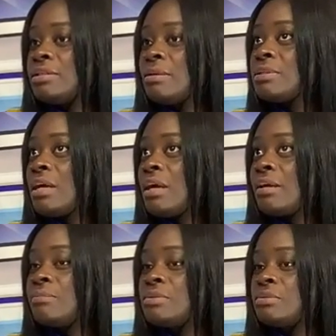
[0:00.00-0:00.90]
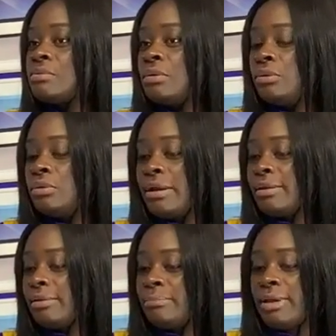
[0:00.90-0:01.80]
Sometimes, you know, you
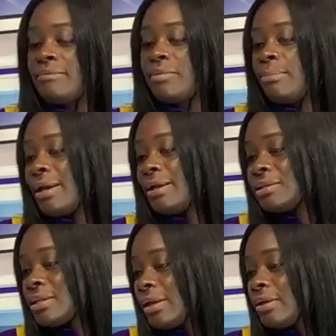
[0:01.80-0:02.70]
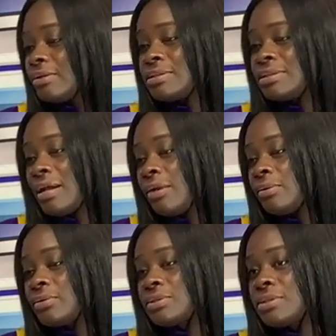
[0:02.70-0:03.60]
might be having a bad day, you're
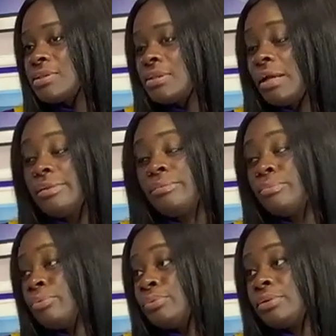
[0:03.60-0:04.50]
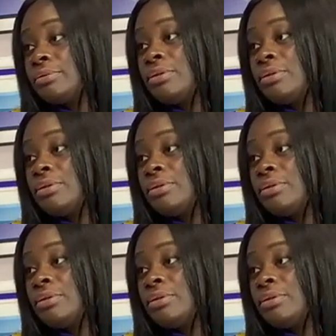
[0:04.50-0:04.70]
down, you're just not in the mood.